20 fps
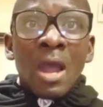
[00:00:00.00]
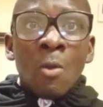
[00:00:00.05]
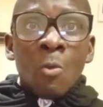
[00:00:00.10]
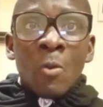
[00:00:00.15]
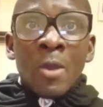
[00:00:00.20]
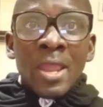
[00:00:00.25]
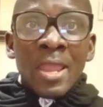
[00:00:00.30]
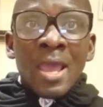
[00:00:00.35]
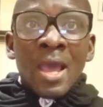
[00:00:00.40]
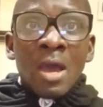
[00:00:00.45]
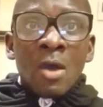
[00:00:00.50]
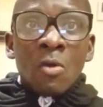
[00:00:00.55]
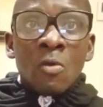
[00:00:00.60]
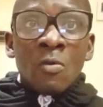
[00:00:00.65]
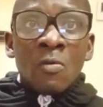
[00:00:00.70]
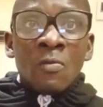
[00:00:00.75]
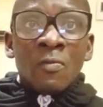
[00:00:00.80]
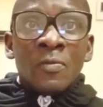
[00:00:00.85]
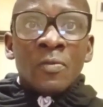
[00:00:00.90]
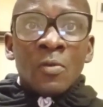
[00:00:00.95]
aware
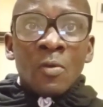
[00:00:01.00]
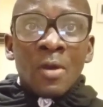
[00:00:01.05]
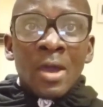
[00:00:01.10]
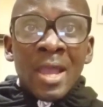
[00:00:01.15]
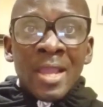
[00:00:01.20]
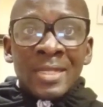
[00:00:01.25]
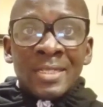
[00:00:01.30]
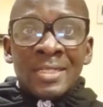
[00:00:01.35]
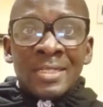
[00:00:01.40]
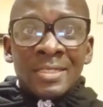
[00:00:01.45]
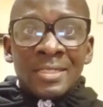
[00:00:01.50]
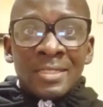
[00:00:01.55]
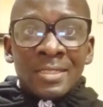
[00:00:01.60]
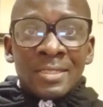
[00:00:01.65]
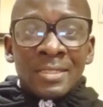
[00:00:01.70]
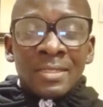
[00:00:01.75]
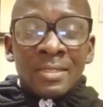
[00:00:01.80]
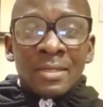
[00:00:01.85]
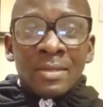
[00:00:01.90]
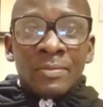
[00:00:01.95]
of your
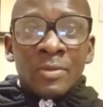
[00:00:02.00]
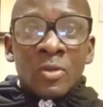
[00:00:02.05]
identity,